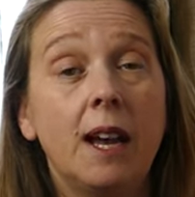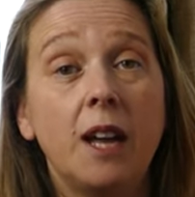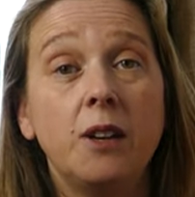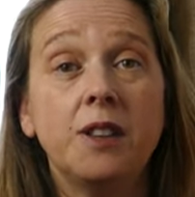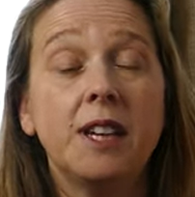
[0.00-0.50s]

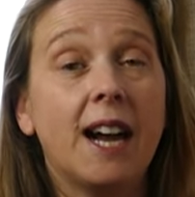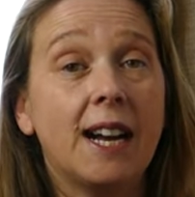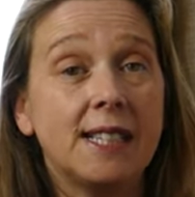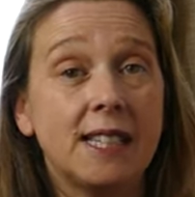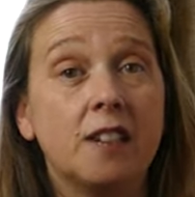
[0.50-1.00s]
Another
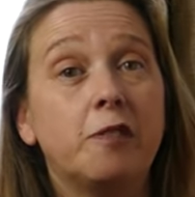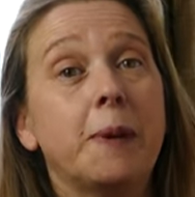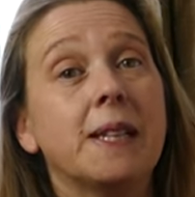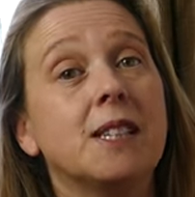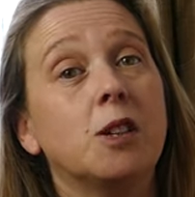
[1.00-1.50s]
idea of
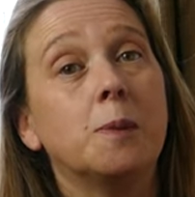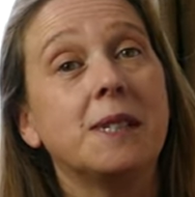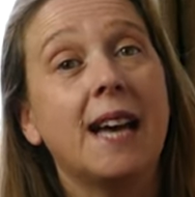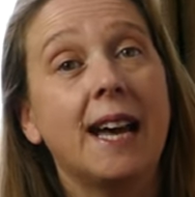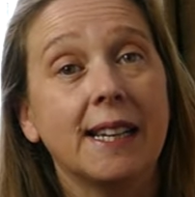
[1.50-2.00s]
building up
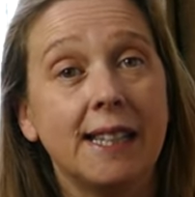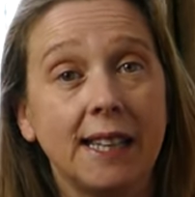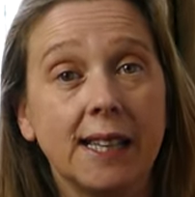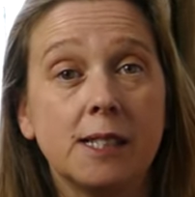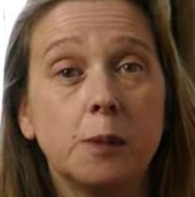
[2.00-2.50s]

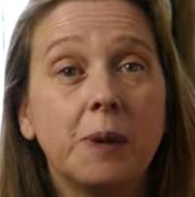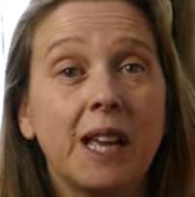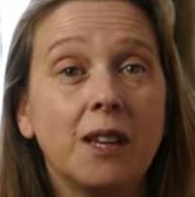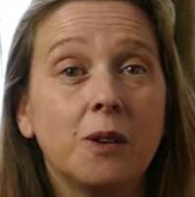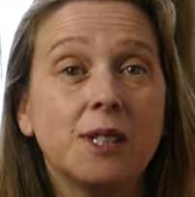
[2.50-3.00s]
technique is to
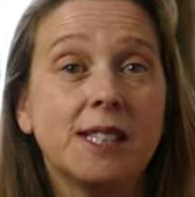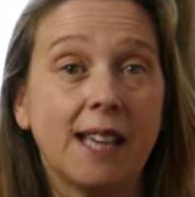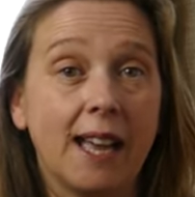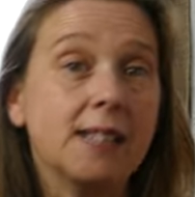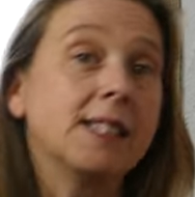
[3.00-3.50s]
play your
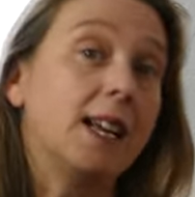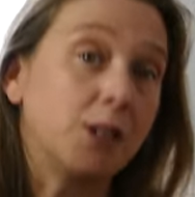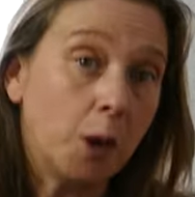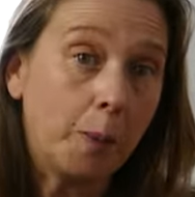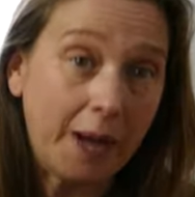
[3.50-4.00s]
scales and
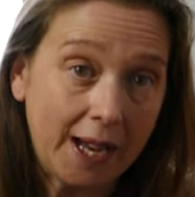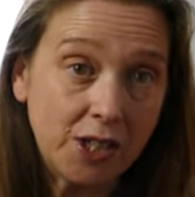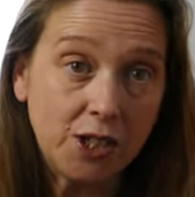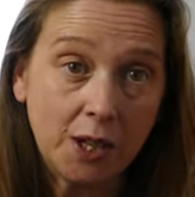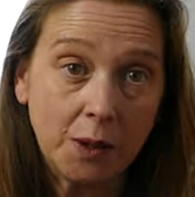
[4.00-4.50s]

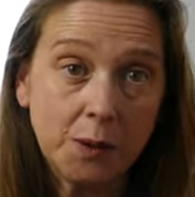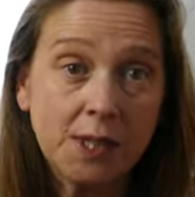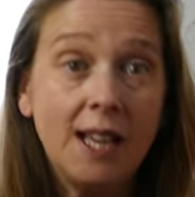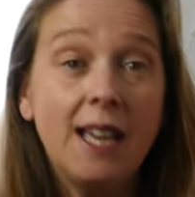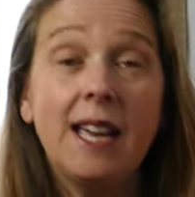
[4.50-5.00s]
arpeggios
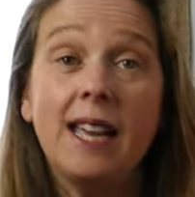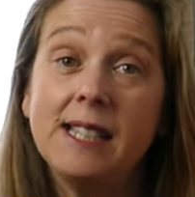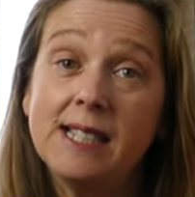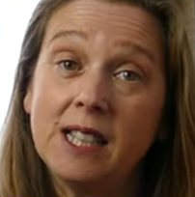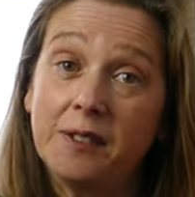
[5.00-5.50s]

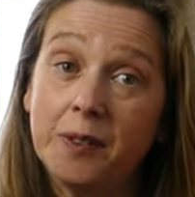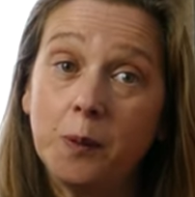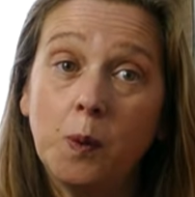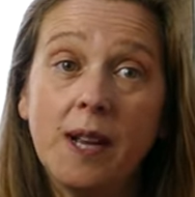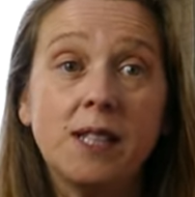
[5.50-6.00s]
in
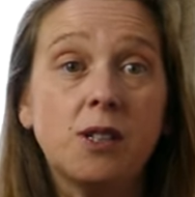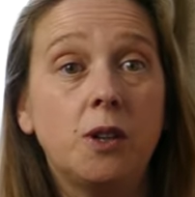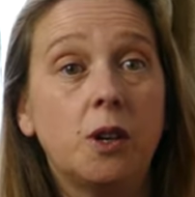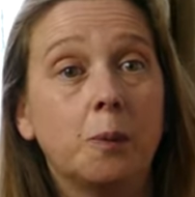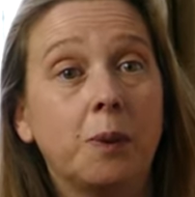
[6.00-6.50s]
different ways. So
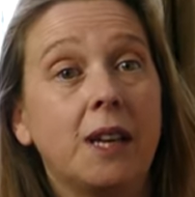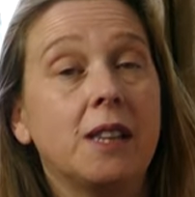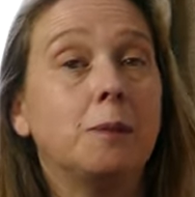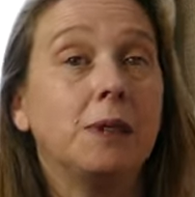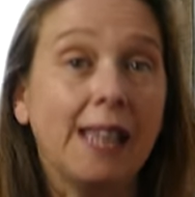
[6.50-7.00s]
you can play
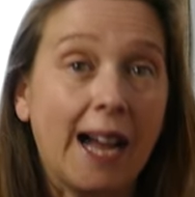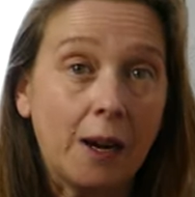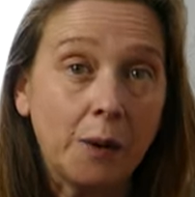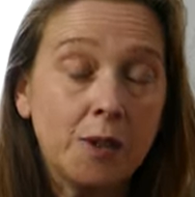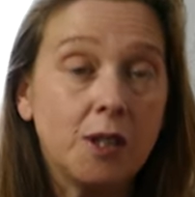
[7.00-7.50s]
them
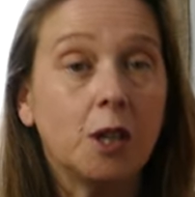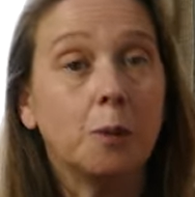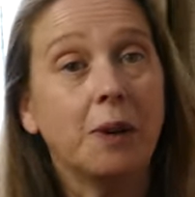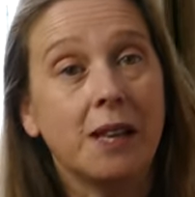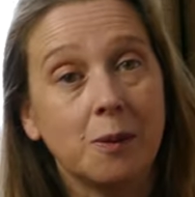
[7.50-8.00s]
loud, you
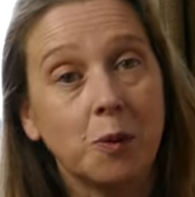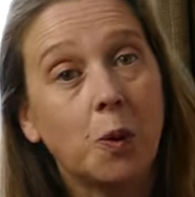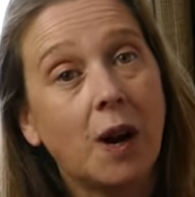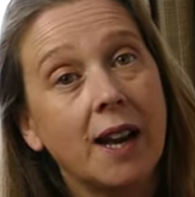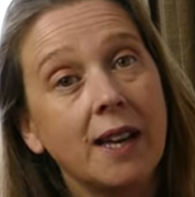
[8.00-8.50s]
can play them
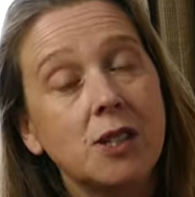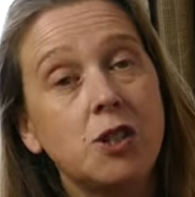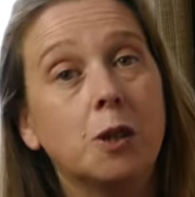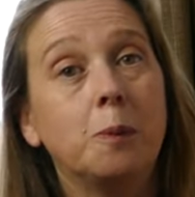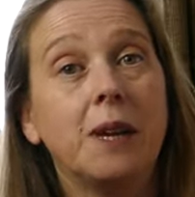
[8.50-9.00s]
quiet,
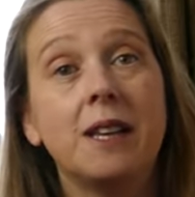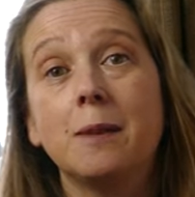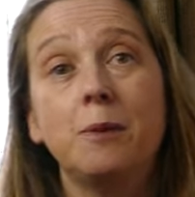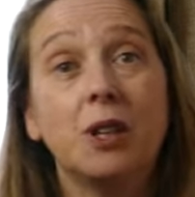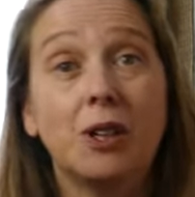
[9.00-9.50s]
you can play
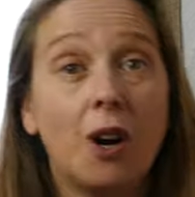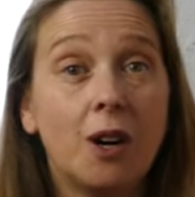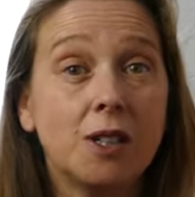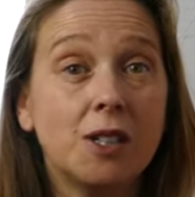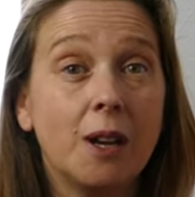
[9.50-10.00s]
them
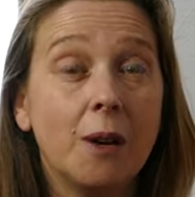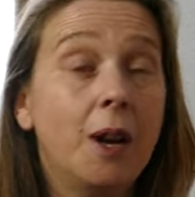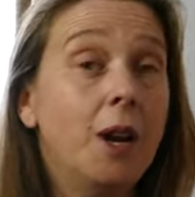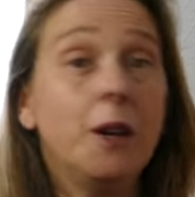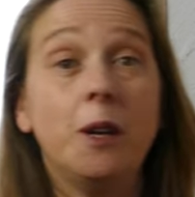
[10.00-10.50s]
legato,
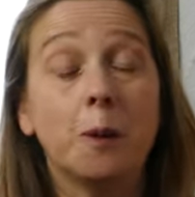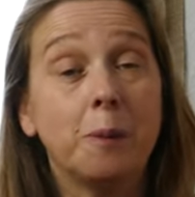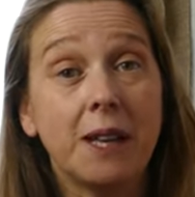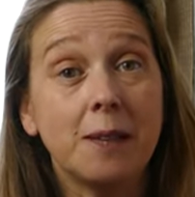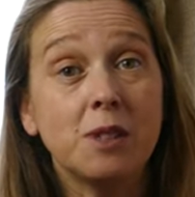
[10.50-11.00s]
you can
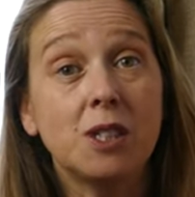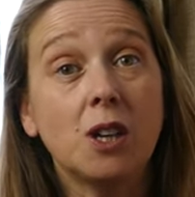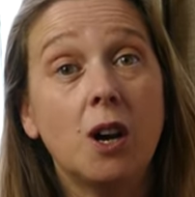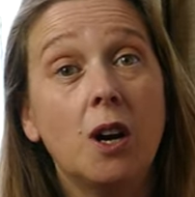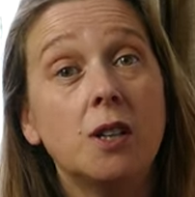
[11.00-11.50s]
play them
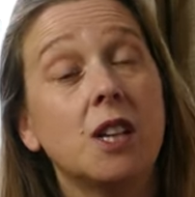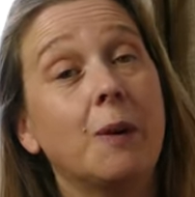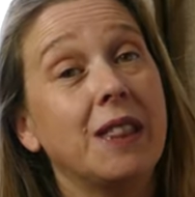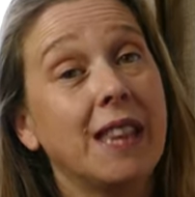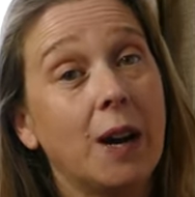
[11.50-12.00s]
staccato,
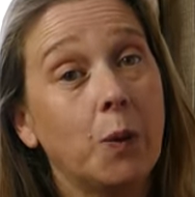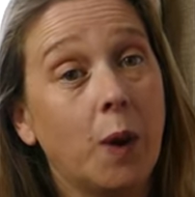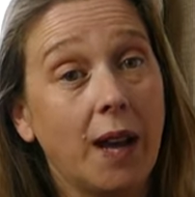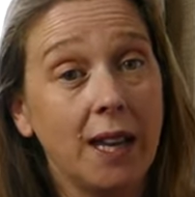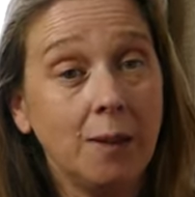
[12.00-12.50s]
and that
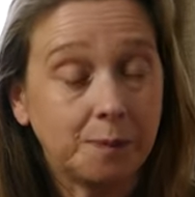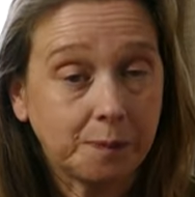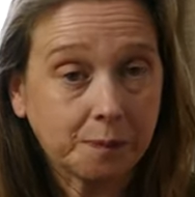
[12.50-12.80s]
way